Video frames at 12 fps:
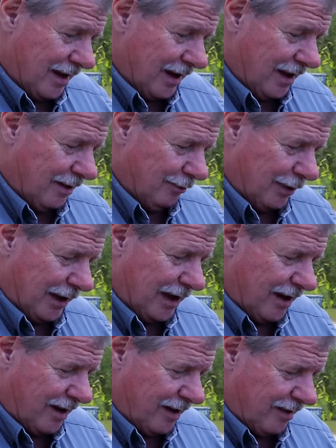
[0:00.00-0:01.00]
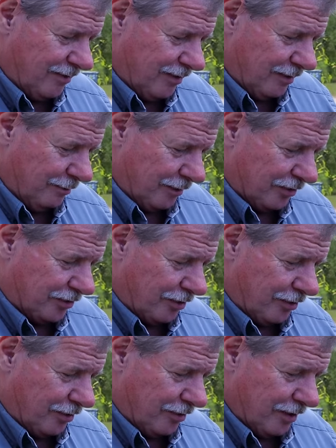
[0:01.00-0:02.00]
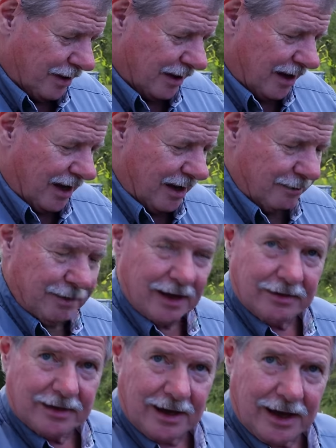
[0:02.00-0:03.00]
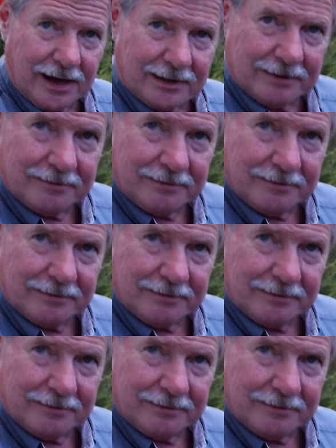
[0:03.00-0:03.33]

And we have Mr. Gabe Hathcock.